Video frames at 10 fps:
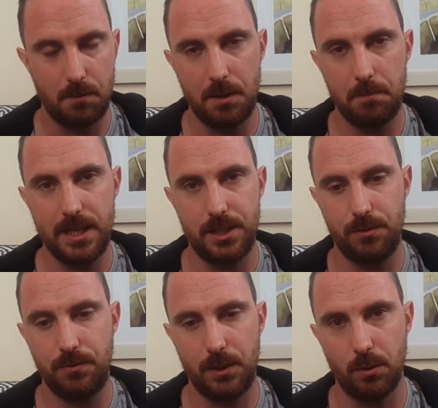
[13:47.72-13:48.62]
and
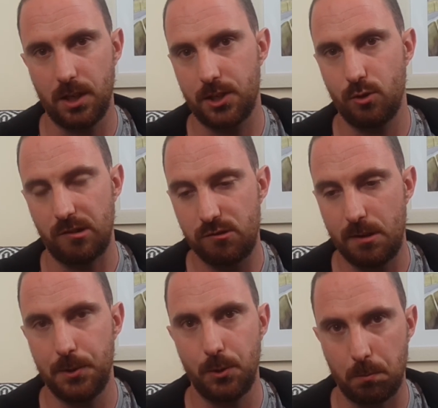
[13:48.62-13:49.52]
made you feel like you're a
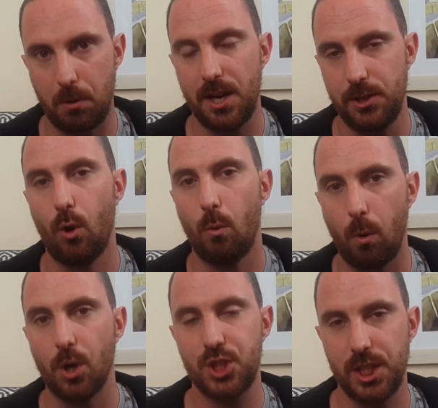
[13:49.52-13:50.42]
criminal by
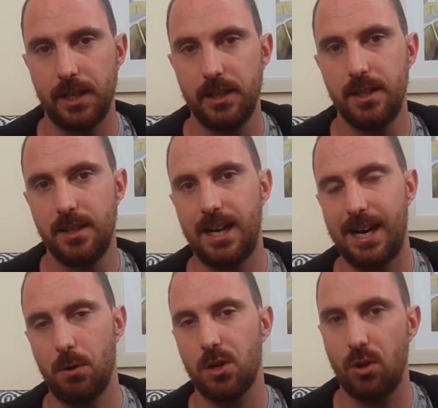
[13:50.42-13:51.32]
not watching
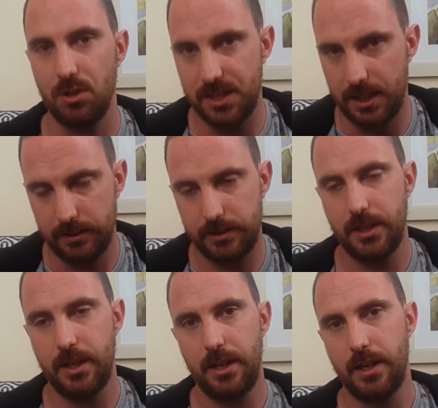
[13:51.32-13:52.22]
our
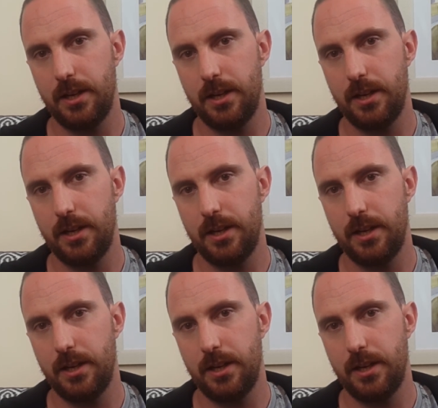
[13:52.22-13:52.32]
content,